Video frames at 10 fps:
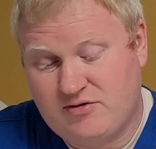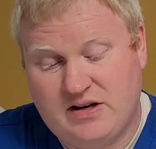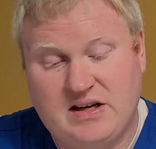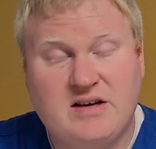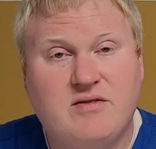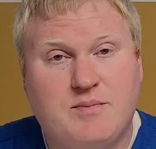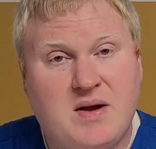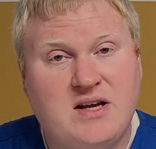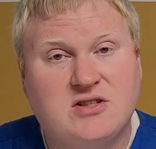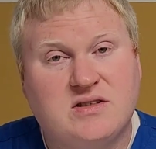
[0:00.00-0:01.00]
I give a
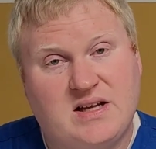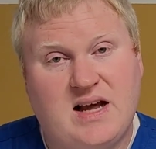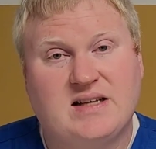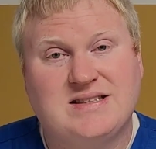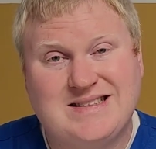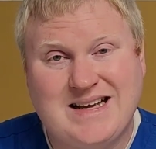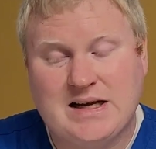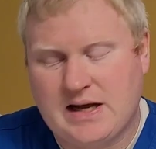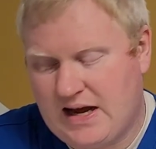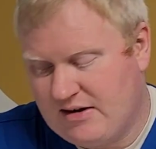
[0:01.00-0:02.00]
patient the anesthetic
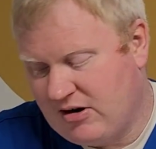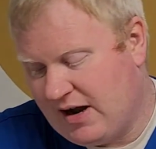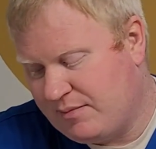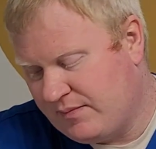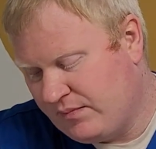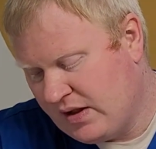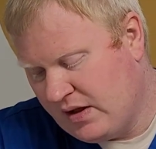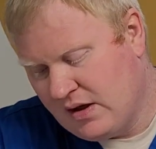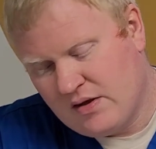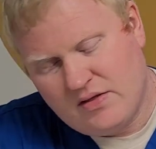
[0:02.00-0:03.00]
eye drop,
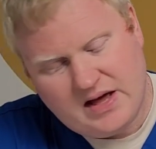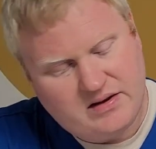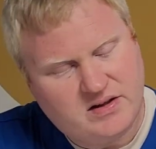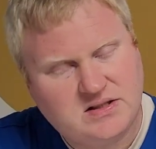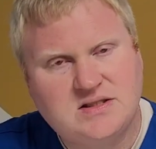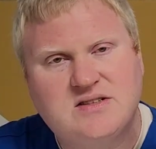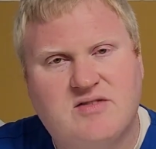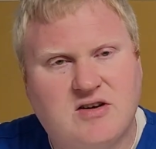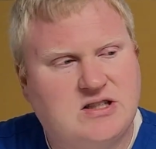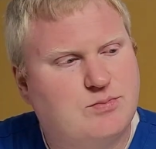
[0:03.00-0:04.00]
then this is a
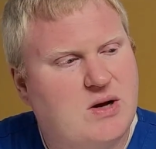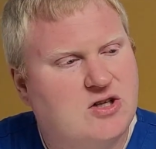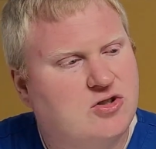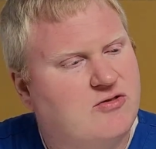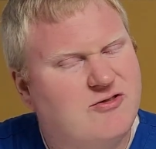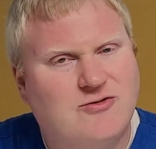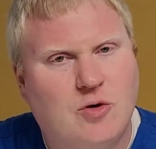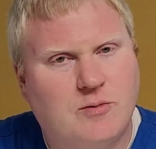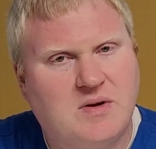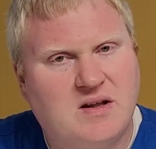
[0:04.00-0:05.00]
very special
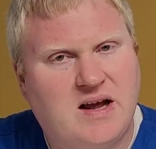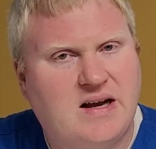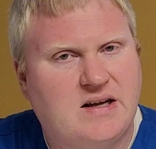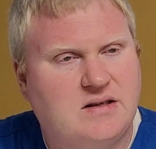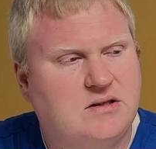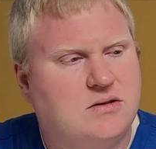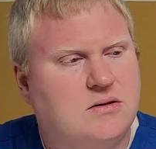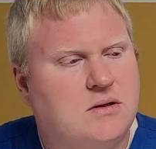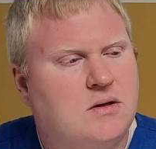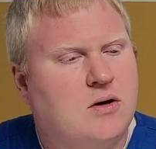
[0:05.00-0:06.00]
formulated
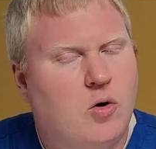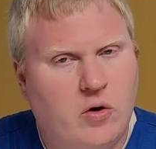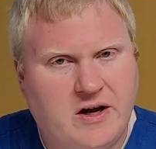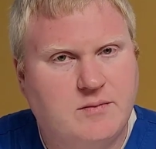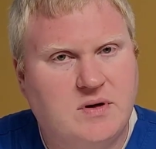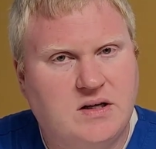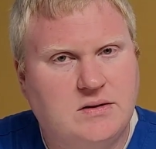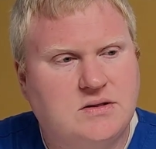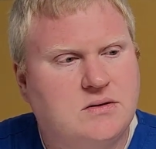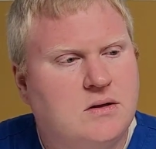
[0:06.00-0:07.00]

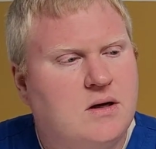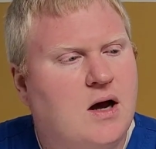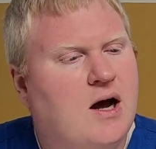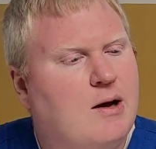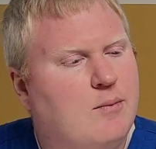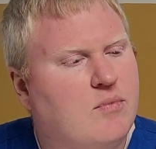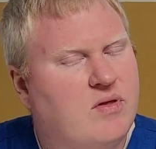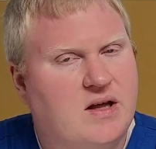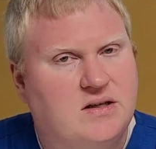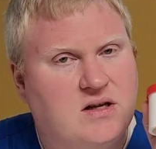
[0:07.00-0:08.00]
ointment
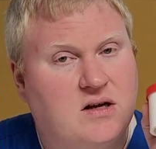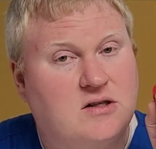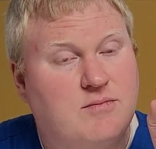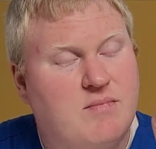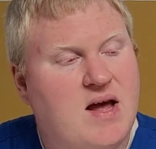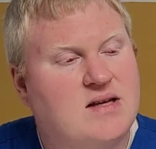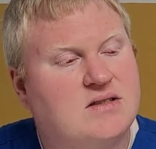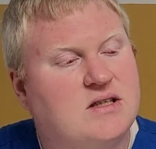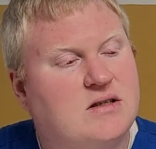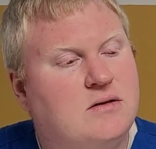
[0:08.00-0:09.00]
that Dr.
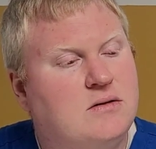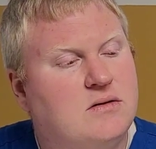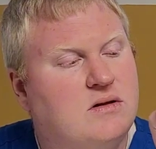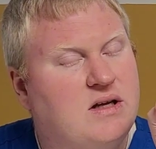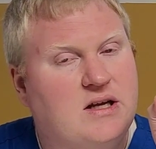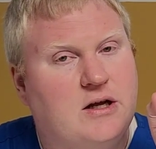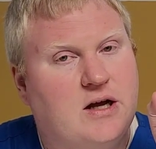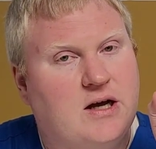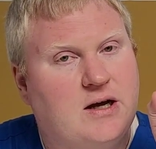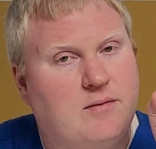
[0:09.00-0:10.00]
Maskin, the
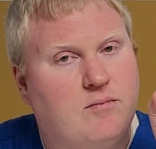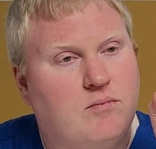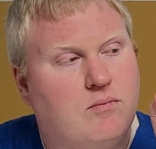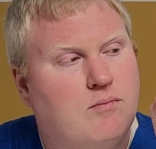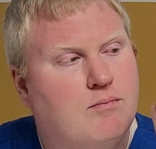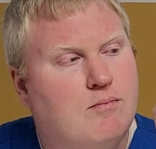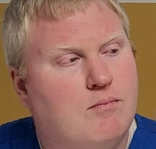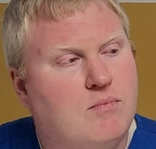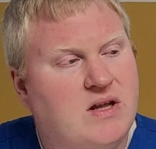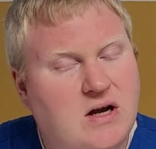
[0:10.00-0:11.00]

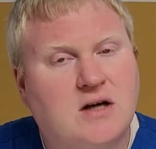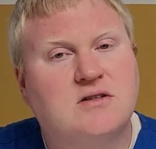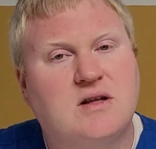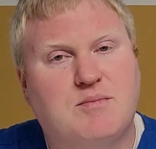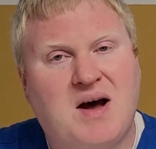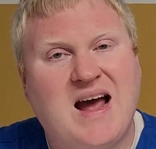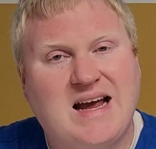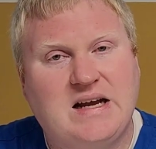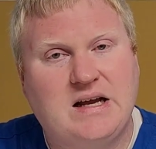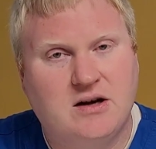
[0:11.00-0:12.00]
doctor that
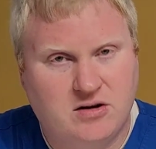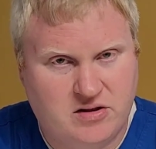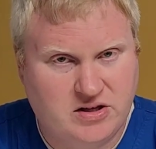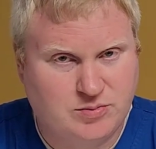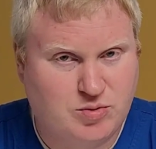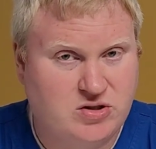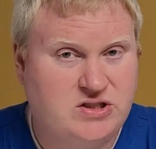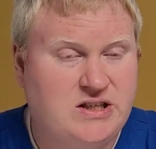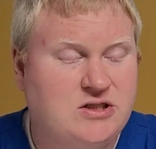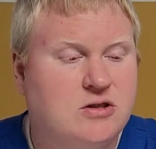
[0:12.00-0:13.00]
pioneered this
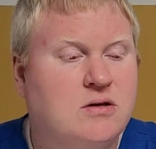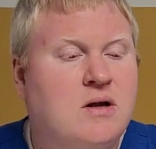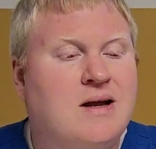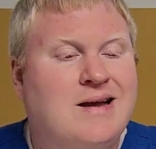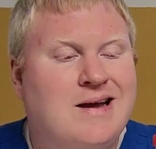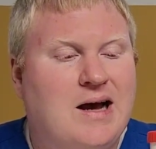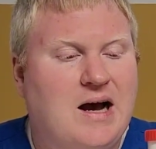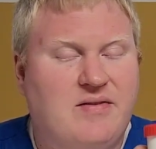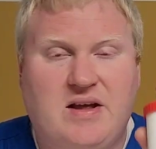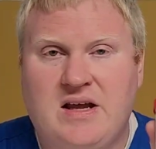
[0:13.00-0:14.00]
procedure,
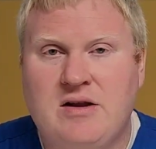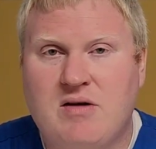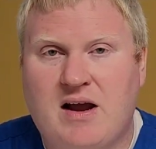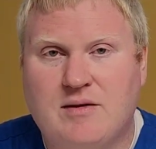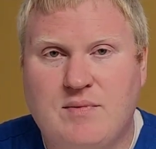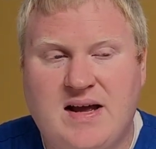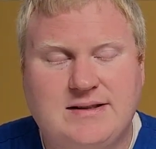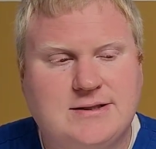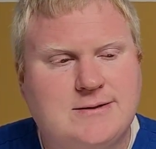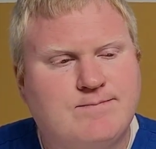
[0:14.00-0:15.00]
that he recommends.